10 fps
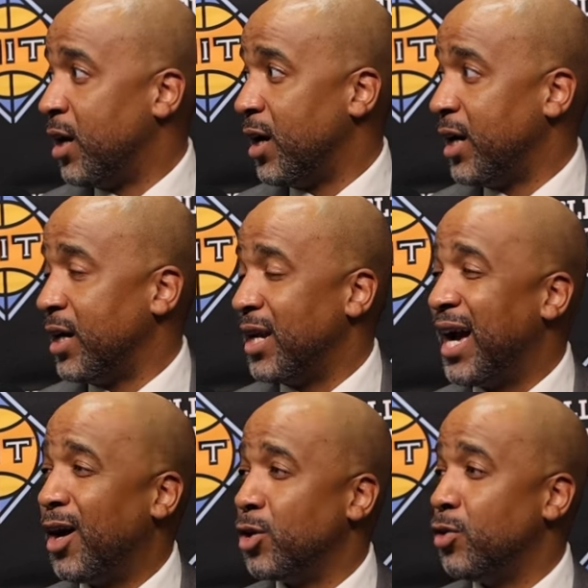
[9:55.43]
all right, and
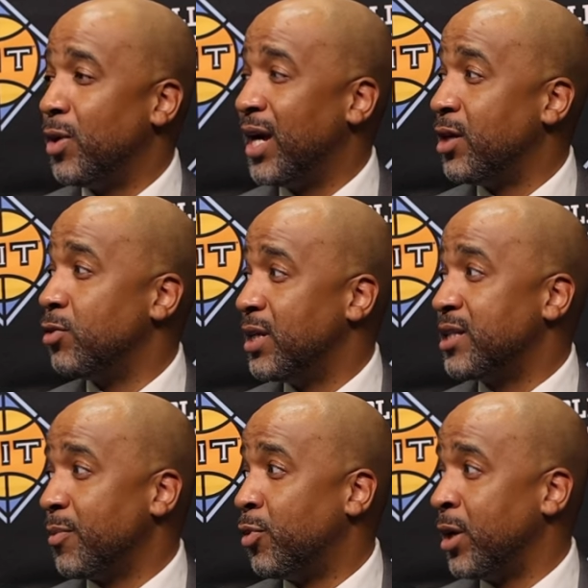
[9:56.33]
how you handle
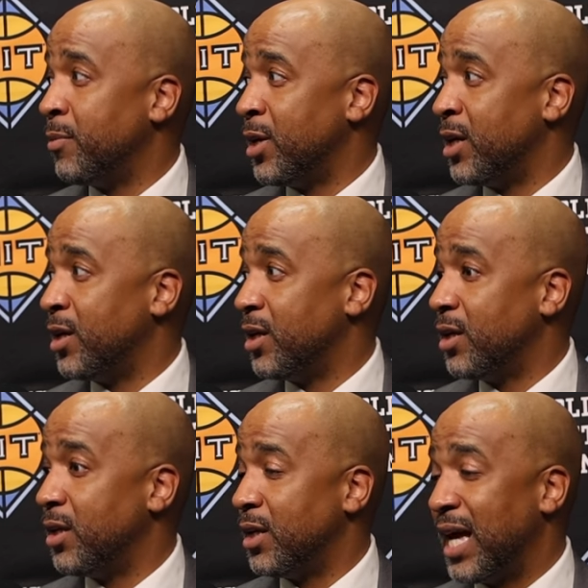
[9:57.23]
disappointment,
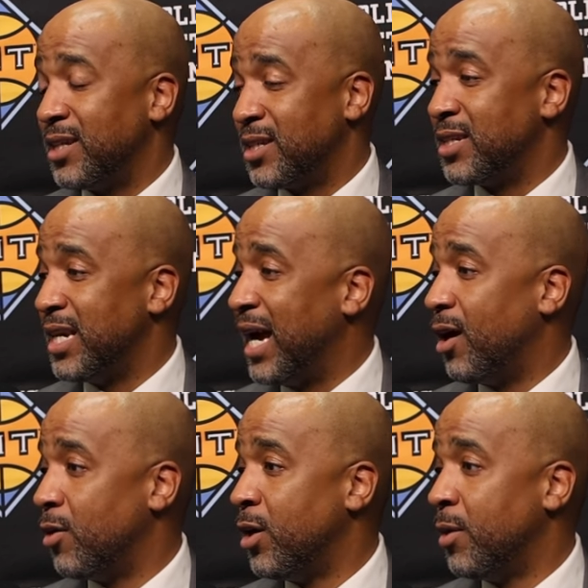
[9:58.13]
not just
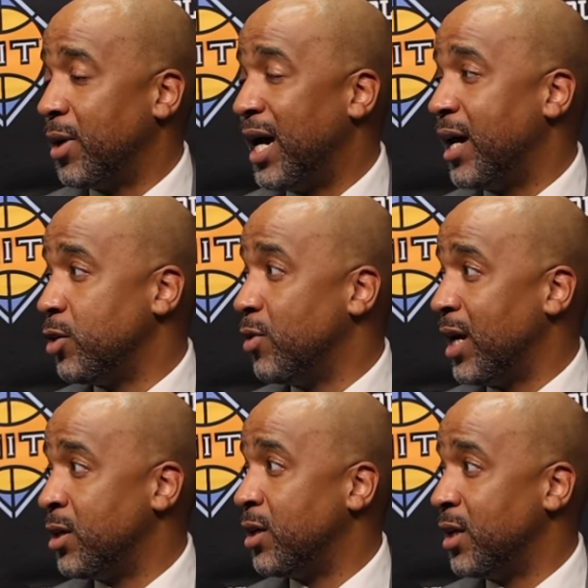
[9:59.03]
now, but how you
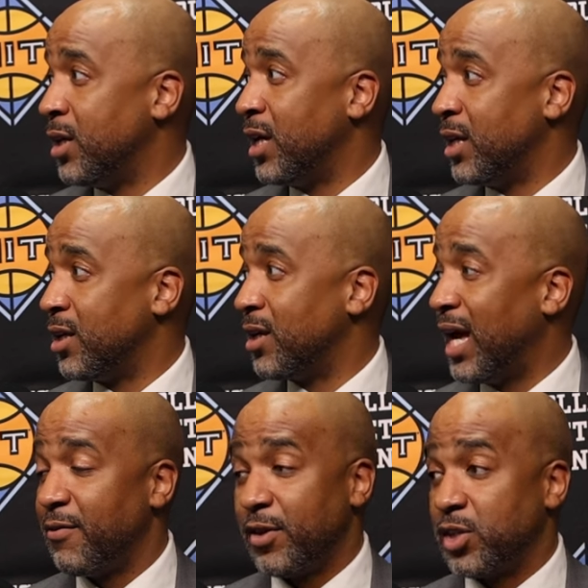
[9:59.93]
handle it in your
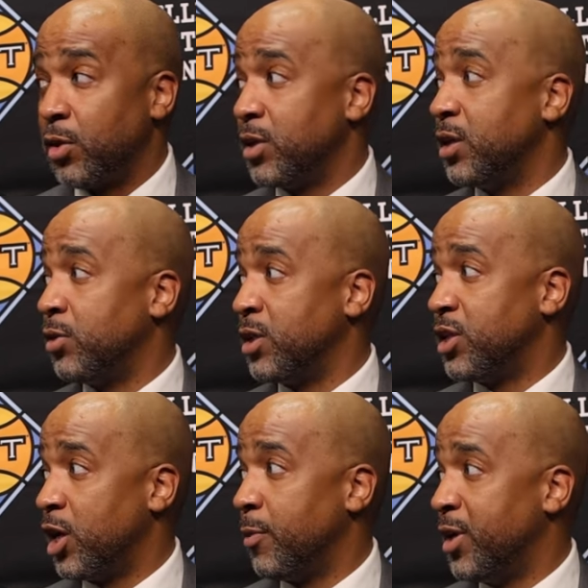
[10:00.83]
is only going to
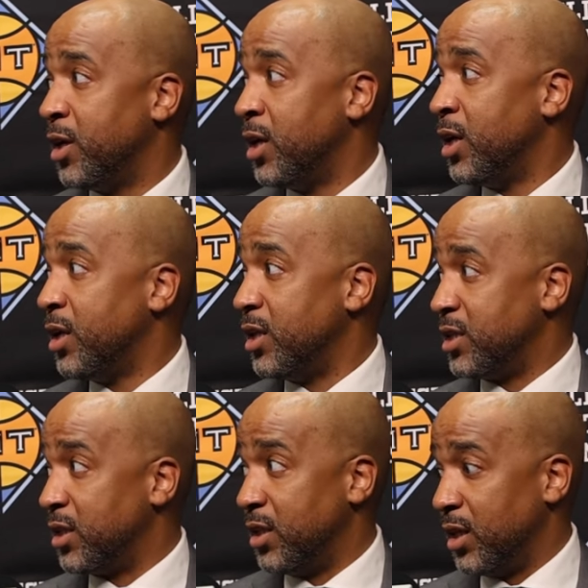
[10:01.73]
determine
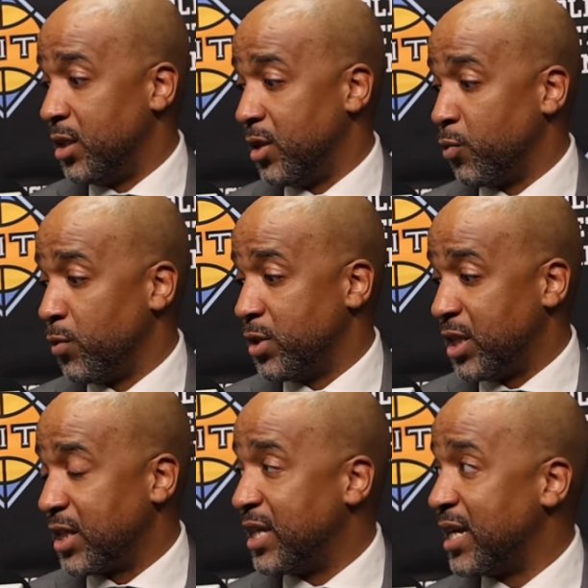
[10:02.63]
the
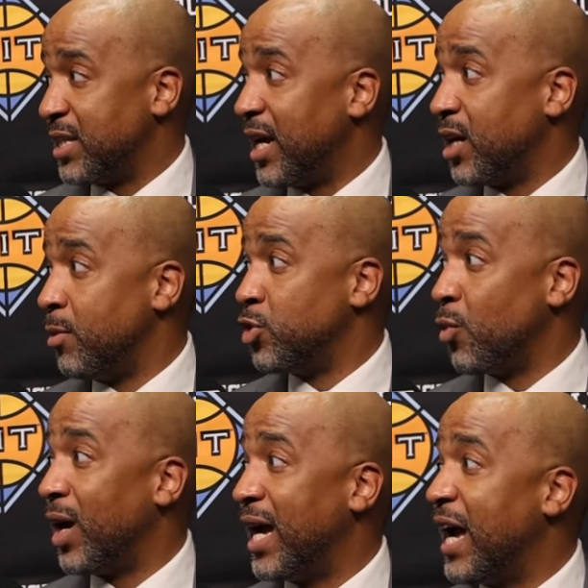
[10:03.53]
success that comes
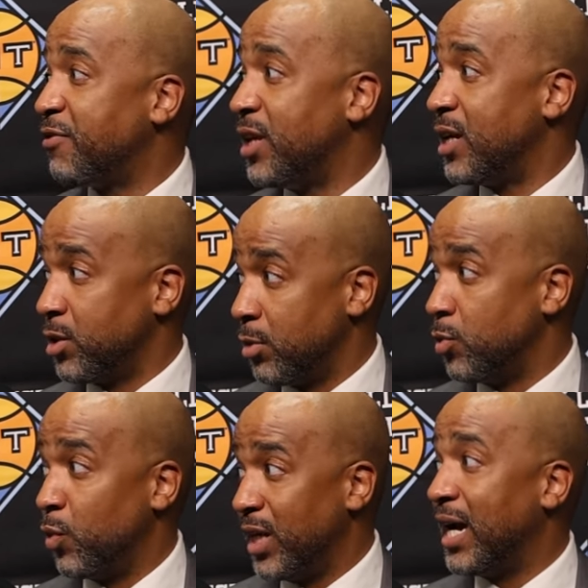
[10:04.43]
your way after that. So
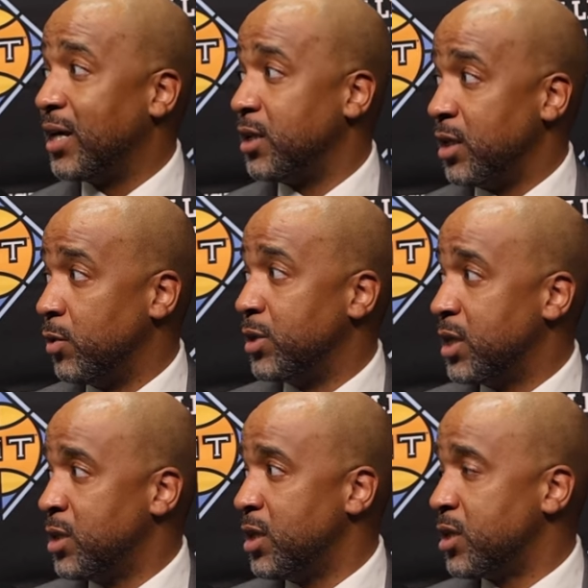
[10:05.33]
we got to deal with
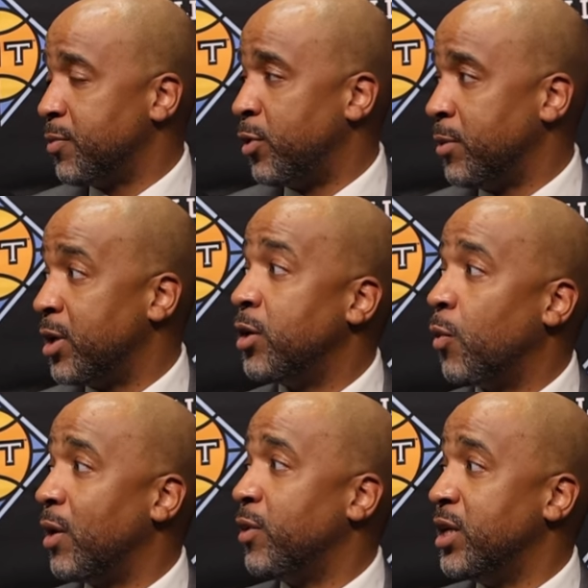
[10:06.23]
this disappointment, and the
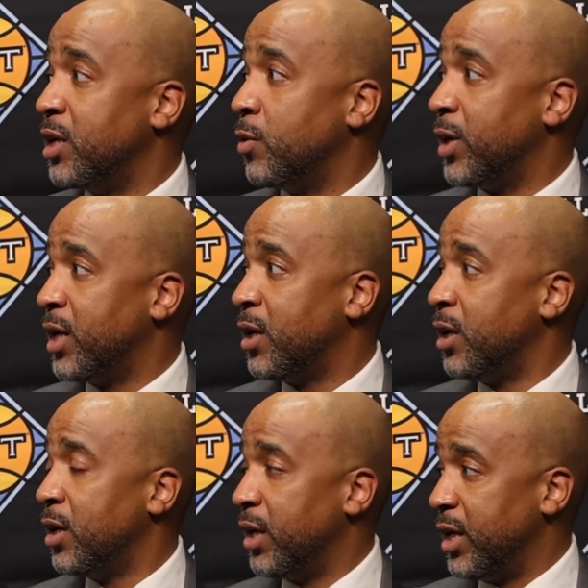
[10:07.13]
way we deal with it
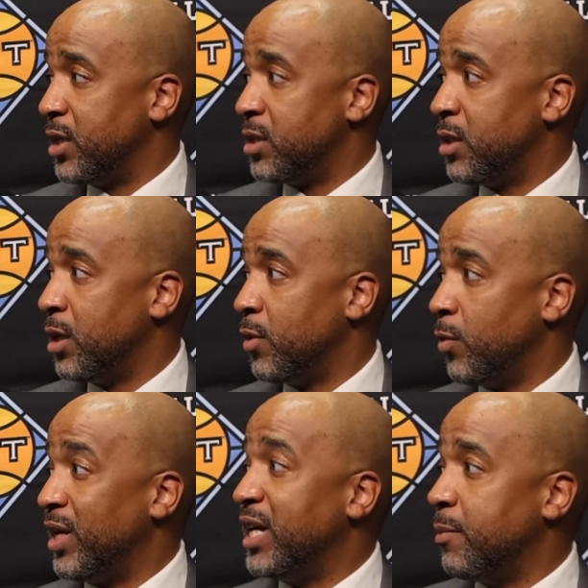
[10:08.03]
is
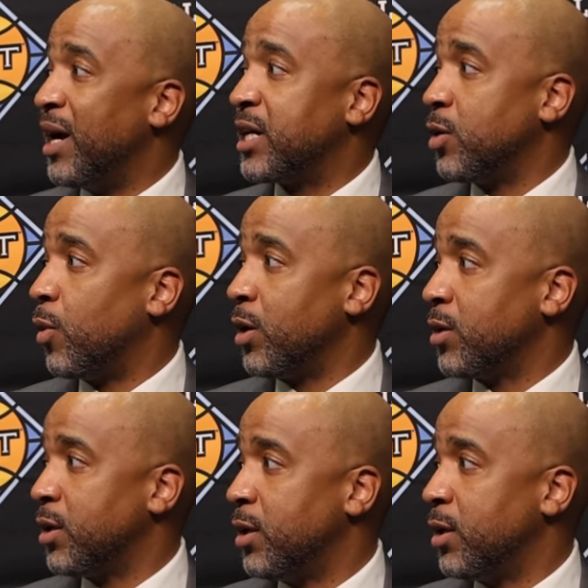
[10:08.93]
we get back to work.